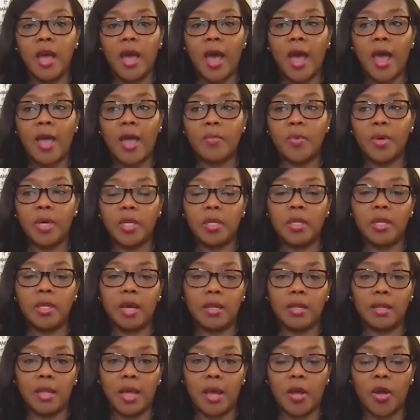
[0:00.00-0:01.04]
I wouldn't
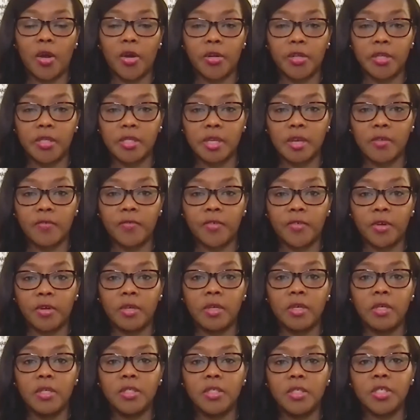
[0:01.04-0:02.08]
allow her to suffer
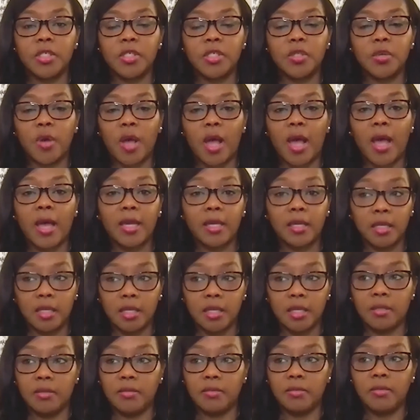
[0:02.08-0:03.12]
just so I
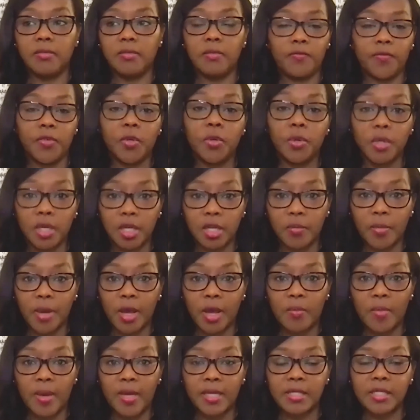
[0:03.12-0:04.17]
could feel good
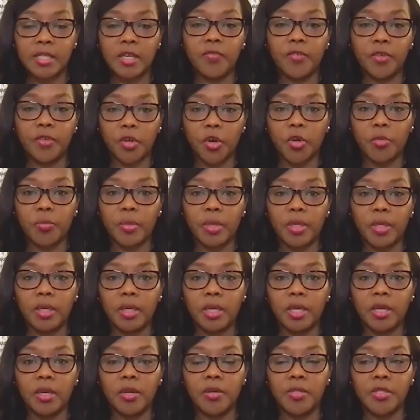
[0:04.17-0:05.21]
about myself and her
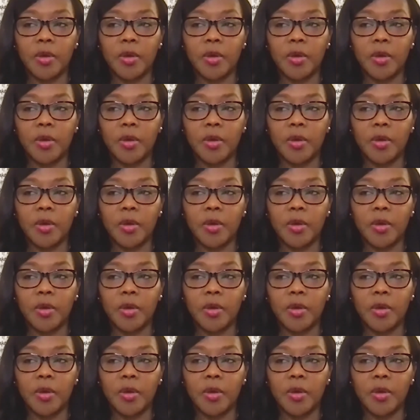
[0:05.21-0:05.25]
being here.